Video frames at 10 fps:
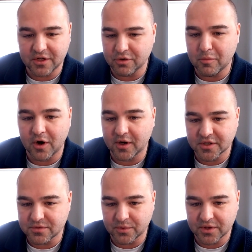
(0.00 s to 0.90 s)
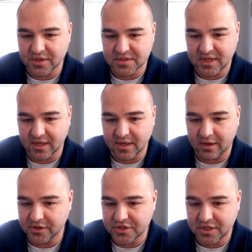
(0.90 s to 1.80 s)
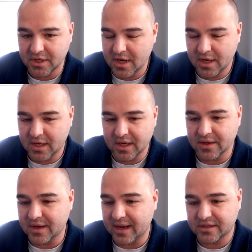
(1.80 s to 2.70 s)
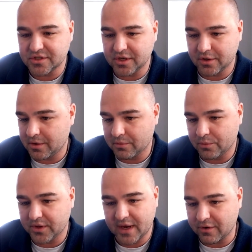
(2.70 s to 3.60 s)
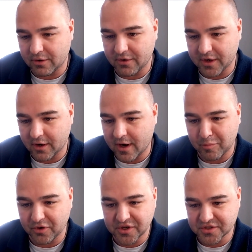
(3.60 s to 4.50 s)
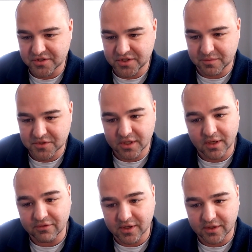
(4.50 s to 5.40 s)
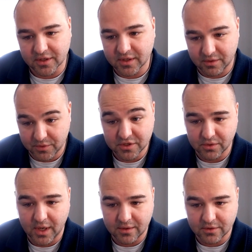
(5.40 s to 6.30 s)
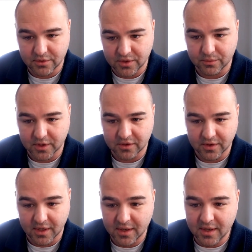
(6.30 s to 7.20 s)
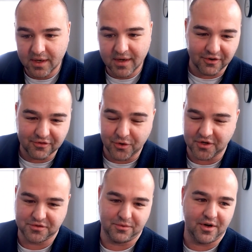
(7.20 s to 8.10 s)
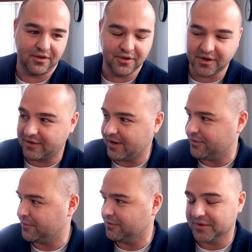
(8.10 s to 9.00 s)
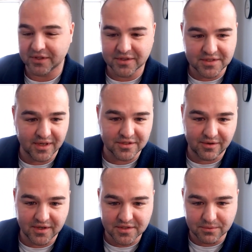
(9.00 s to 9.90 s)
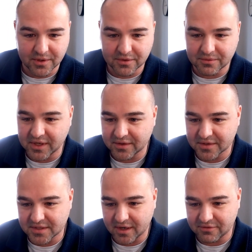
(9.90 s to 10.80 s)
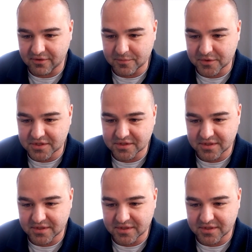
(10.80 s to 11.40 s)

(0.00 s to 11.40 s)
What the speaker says: new markets with this technology in the next year without growing our operations team significantly. Can we do that? Do you think we can do that? Of course, we're all looking around the room like, this guy's crazy. Where did we get this guy from? This is